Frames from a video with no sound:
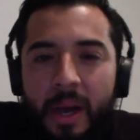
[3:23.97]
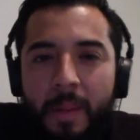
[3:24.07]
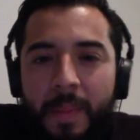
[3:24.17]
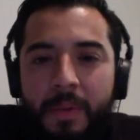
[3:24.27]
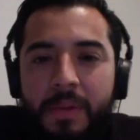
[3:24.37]

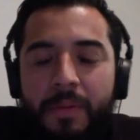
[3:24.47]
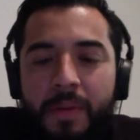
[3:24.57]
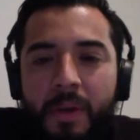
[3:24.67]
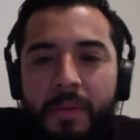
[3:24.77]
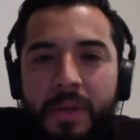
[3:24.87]
There was a
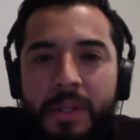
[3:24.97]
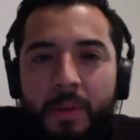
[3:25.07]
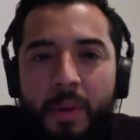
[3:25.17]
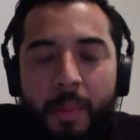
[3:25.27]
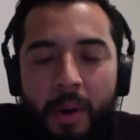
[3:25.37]
few of us that
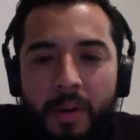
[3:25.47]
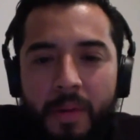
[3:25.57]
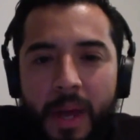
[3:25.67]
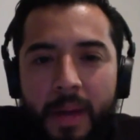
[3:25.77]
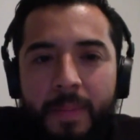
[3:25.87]
were a part of
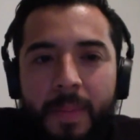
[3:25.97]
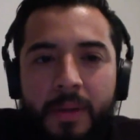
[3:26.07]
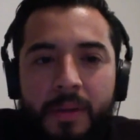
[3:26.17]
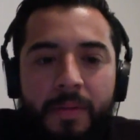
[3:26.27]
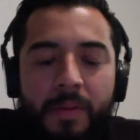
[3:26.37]
that.
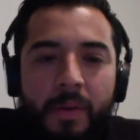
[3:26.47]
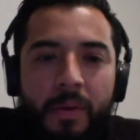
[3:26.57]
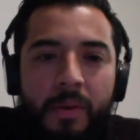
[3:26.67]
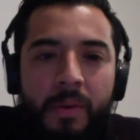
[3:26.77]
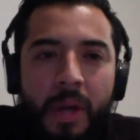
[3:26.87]
There's a
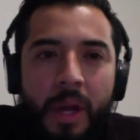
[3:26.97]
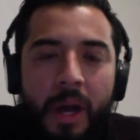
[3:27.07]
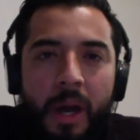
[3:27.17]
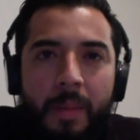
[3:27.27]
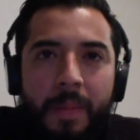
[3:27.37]
few
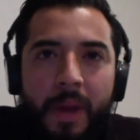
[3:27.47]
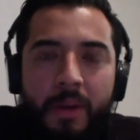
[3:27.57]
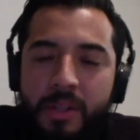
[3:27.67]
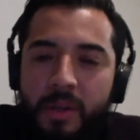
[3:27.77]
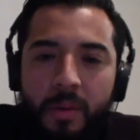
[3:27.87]
that are
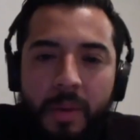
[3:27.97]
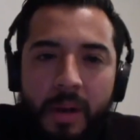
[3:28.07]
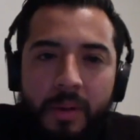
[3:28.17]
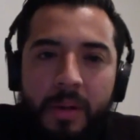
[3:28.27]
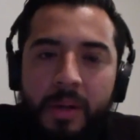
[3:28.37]
still
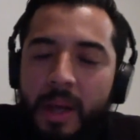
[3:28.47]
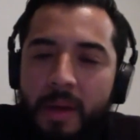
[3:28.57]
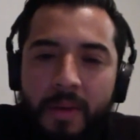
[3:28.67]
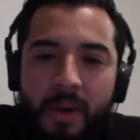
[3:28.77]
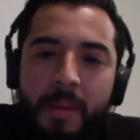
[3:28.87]
around,
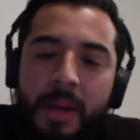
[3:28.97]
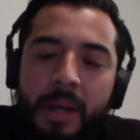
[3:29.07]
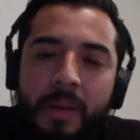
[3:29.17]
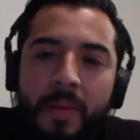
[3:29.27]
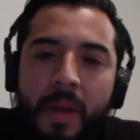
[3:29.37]
not very many.